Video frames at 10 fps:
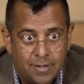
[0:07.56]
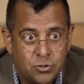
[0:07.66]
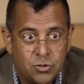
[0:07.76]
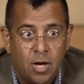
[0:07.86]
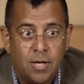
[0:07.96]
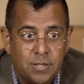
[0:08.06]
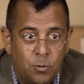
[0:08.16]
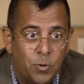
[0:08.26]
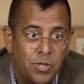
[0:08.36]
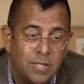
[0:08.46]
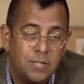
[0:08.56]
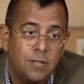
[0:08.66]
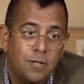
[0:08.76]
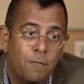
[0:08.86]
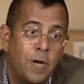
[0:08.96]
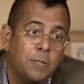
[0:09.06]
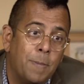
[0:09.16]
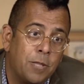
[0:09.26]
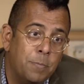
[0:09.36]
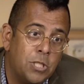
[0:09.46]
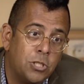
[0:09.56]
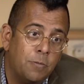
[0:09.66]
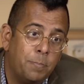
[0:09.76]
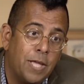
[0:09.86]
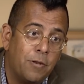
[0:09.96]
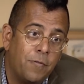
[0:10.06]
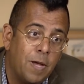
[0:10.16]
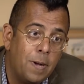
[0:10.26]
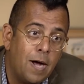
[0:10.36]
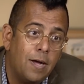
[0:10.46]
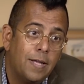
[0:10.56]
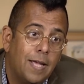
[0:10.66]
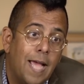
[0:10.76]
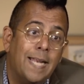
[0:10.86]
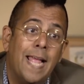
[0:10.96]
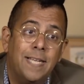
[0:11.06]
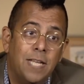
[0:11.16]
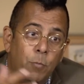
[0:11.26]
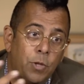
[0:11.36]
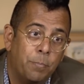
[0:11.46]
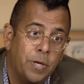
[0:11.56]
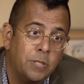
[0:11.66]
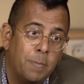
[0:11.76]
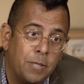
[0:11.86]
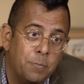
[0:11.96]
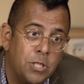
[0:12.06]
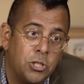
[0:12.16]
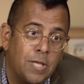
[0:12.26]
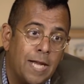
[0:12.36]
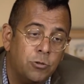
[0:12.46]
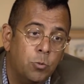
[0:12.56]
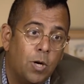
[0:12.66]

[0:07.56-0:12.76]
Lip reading: starting with this French mathematician Pierre de Fermat and ending with a British mathematician Andrew